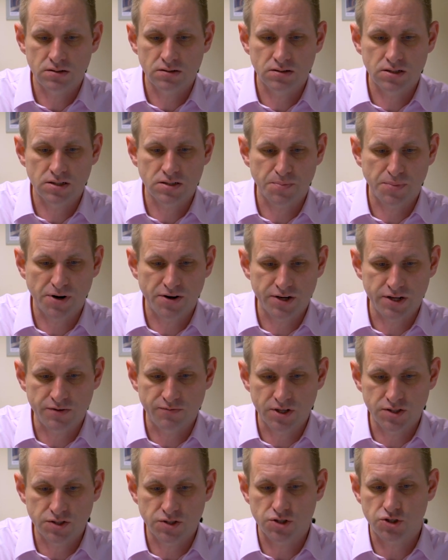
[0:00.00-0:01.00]
This apparently
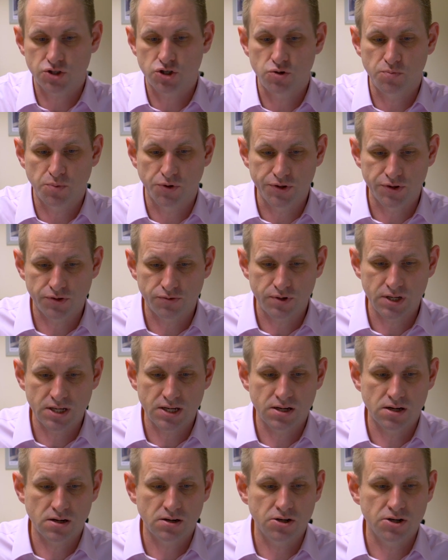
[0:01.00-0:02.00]
runs at 2.3
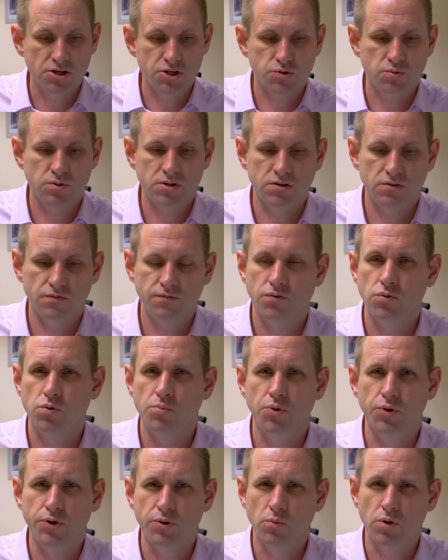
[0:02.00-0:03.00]
GHz with a
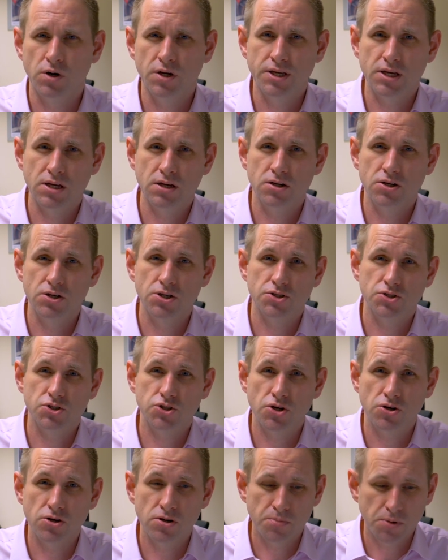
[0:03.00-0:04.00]
4.1 GHz
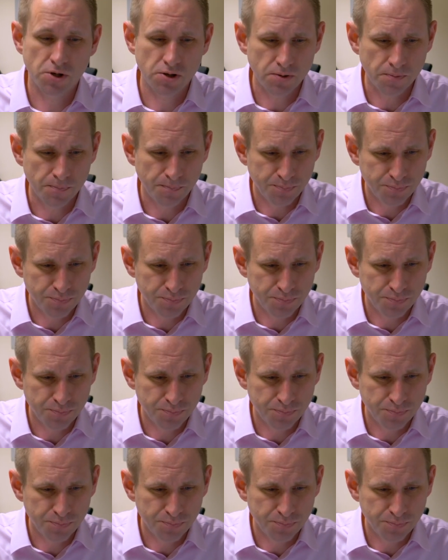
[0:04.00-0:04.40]
turbo.